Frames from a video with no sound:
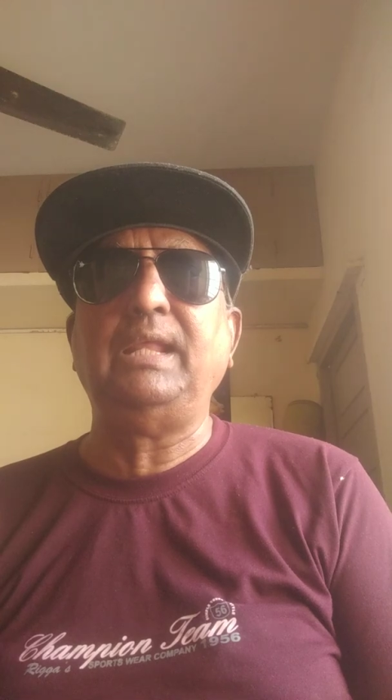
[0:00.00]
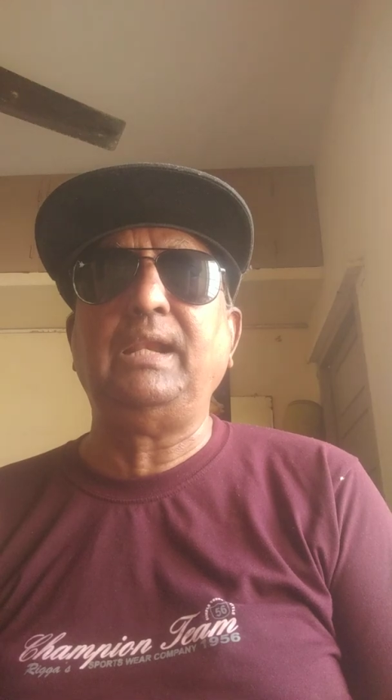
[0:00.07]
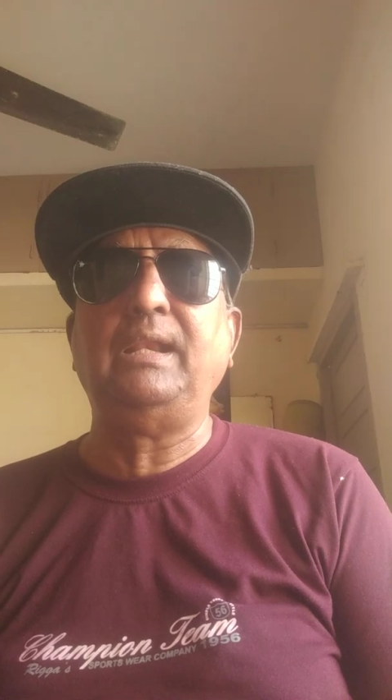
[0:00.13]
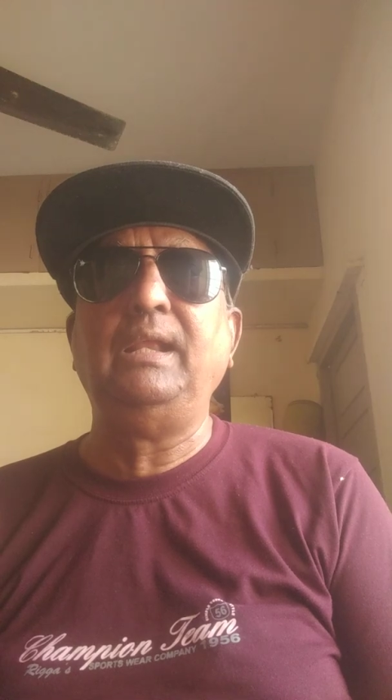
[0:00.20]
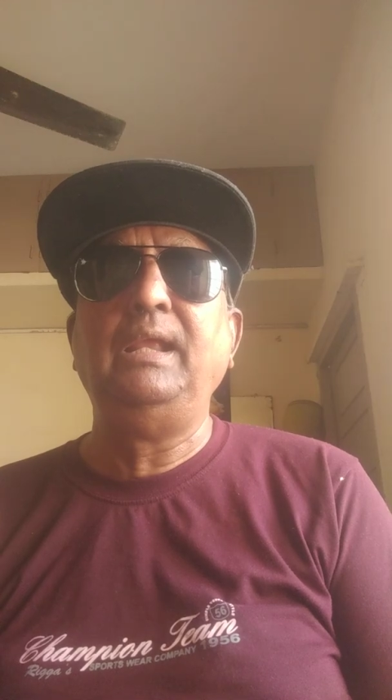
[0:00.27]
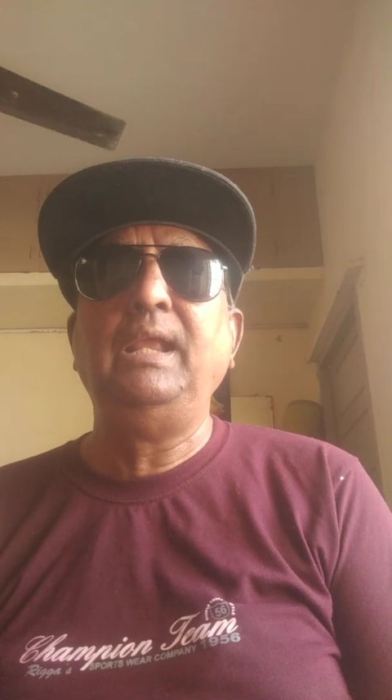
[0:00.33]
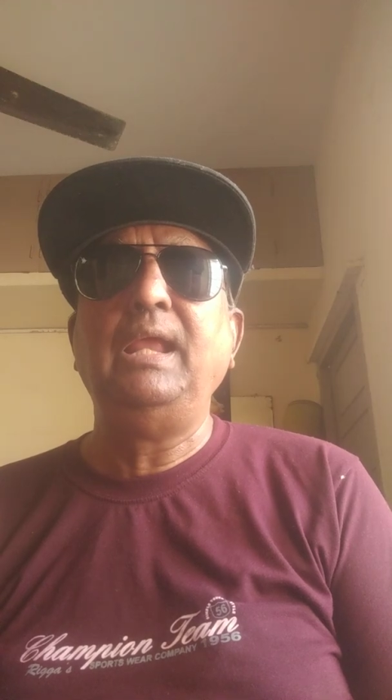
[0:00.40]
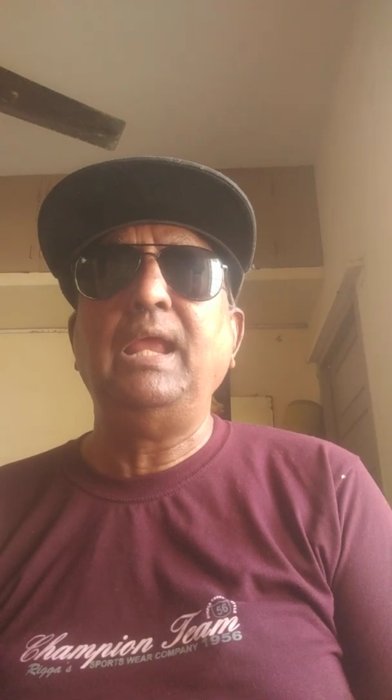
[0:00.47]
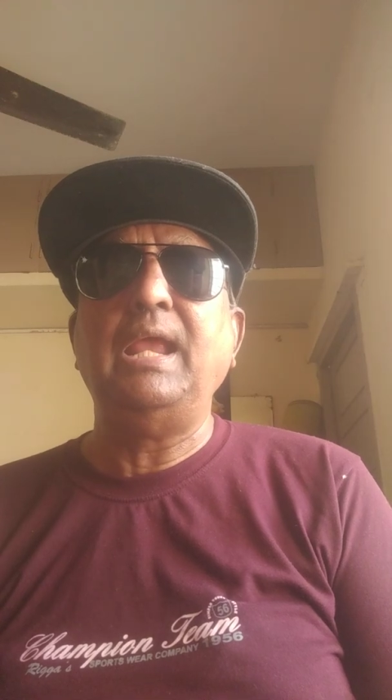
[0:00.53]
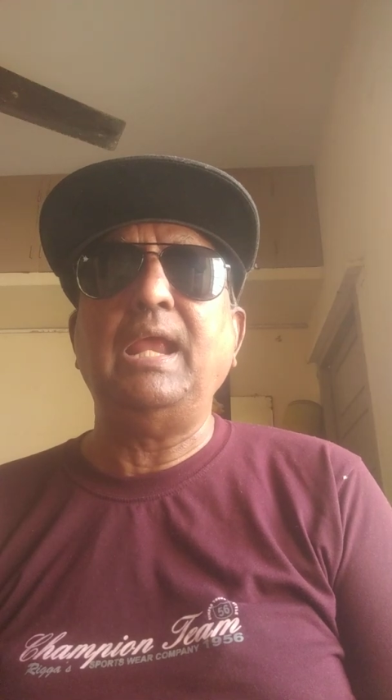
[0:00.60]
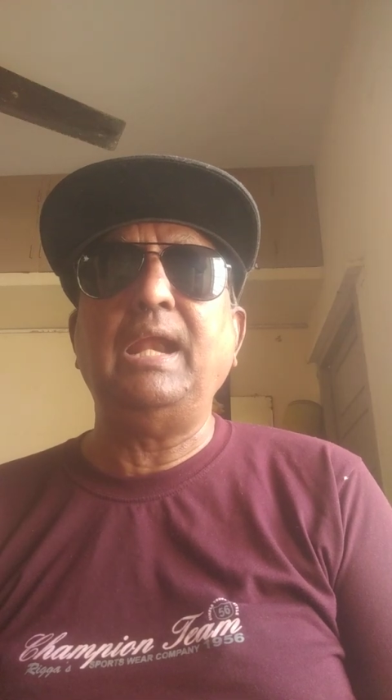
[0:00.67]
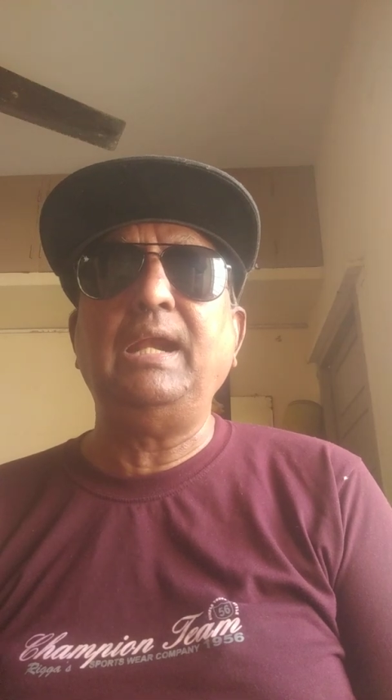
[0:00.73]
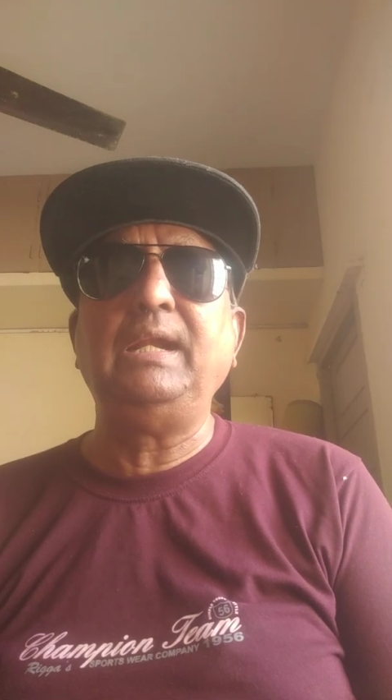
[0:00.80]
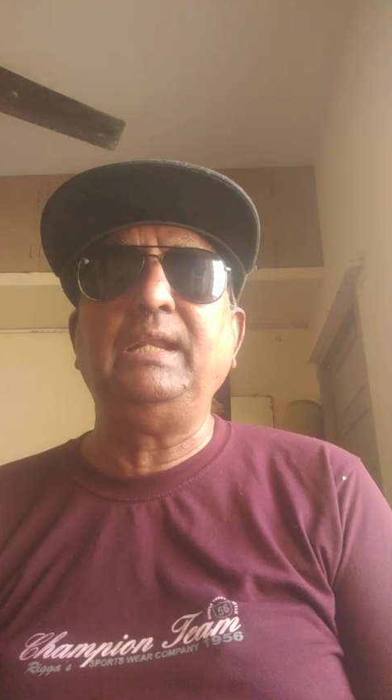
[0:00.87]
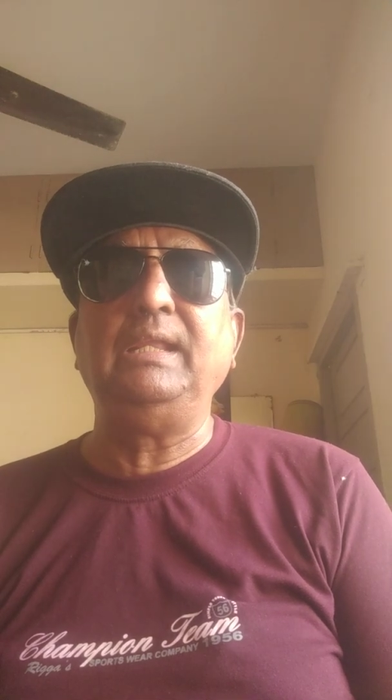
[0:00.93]
their
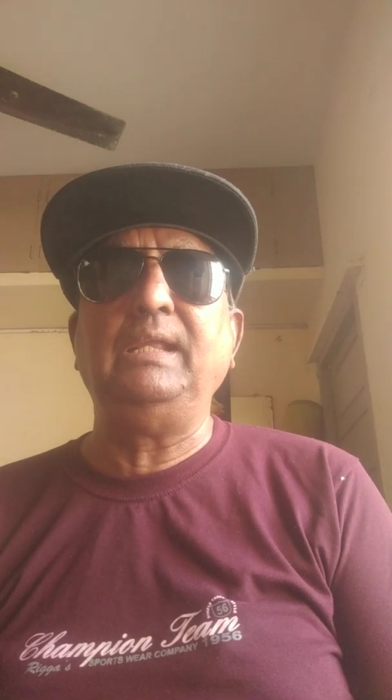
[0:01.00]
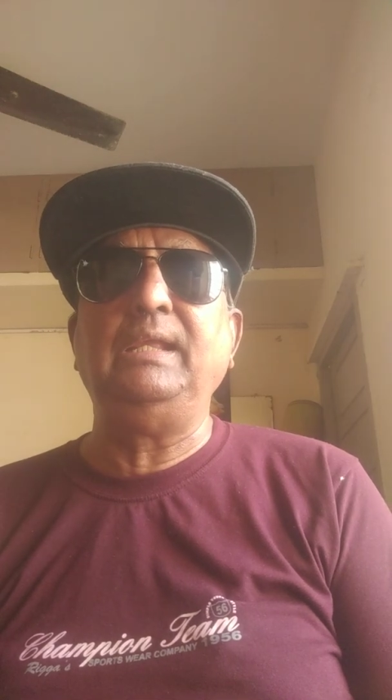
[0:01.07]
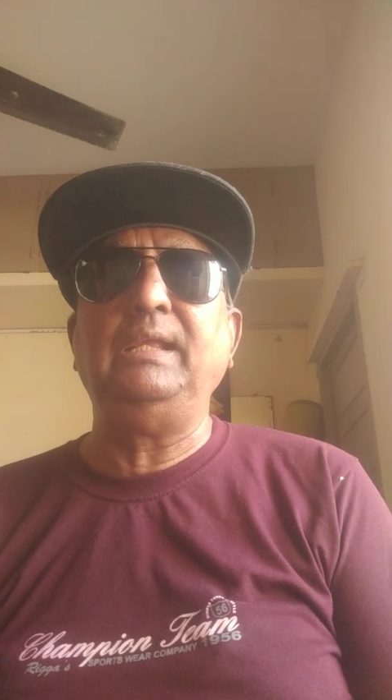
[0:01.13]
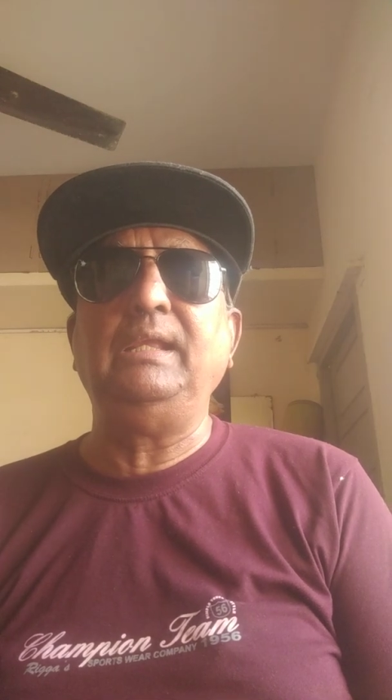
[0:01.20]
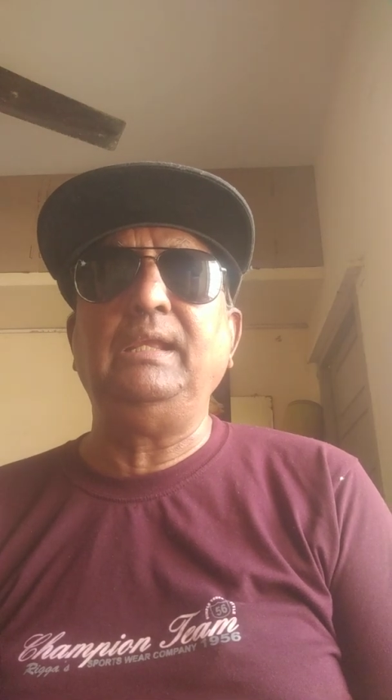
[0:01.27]
end